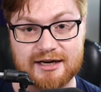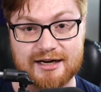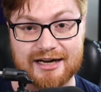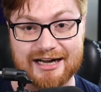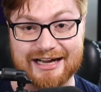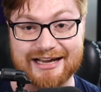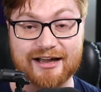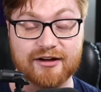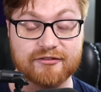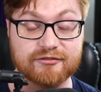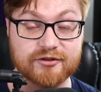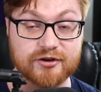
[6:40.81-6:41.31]

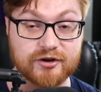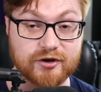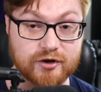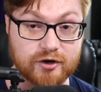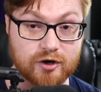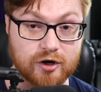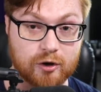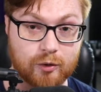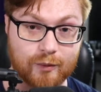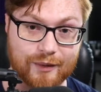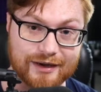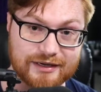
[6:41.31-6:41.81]
I have
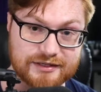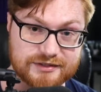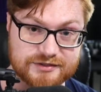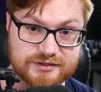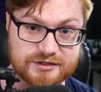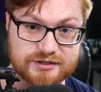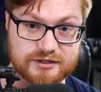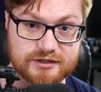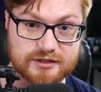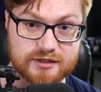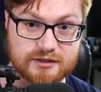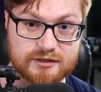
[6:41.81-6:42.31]
no
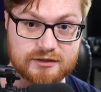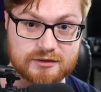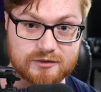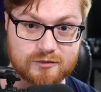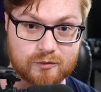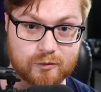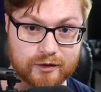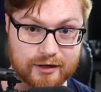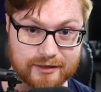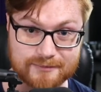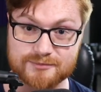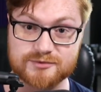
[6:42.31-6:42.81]
idea
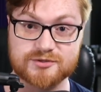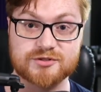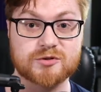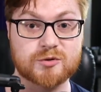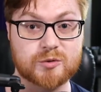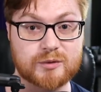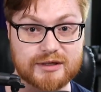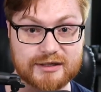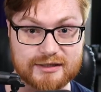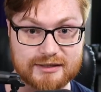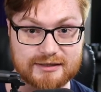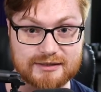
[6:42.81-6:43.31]
what I'm
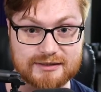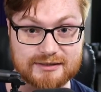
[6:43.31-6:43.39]
doing.